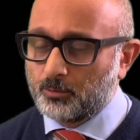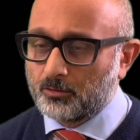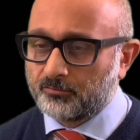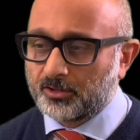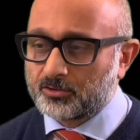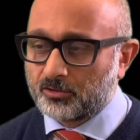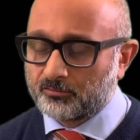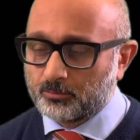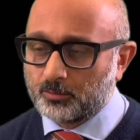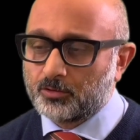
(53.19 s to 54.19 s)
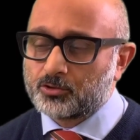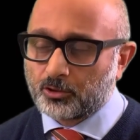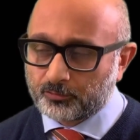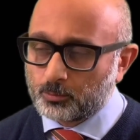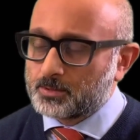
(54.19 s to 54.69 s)
we reflect on from a
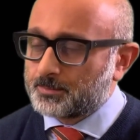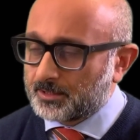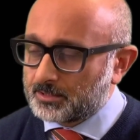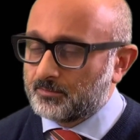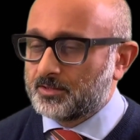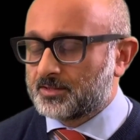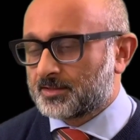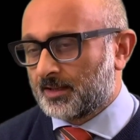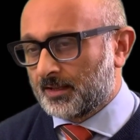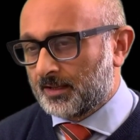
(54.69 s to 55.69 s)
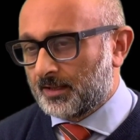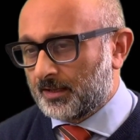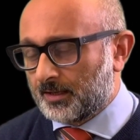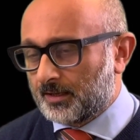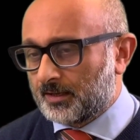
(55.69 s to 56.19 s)
philosophical perspective is
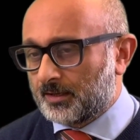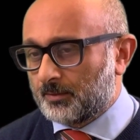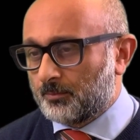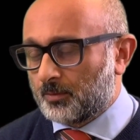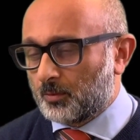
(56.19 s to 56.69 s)
um,